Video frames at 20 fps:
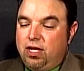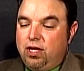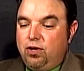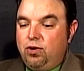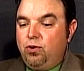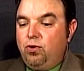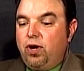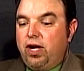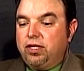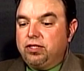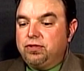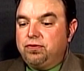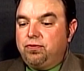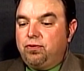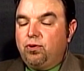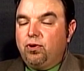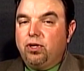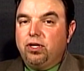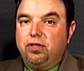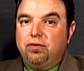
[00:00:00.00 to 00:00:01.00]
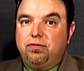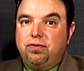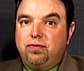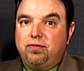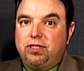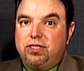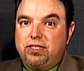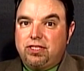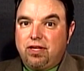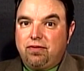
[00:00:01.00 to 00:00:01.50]
who has
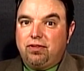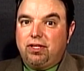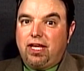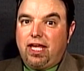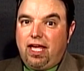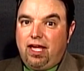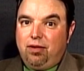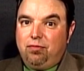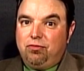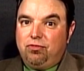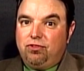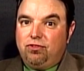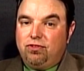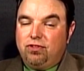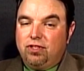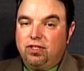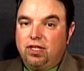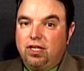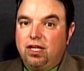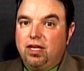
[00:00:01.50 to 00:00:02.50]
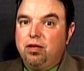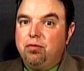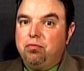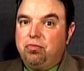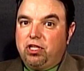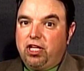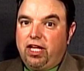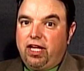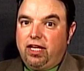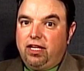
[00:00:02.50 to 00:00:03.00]
457 games
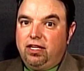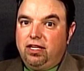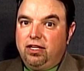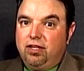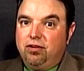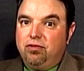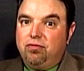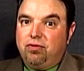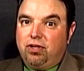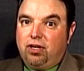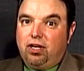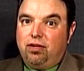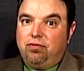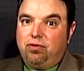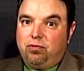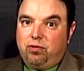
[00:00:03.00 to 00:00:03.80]
played for the Hartford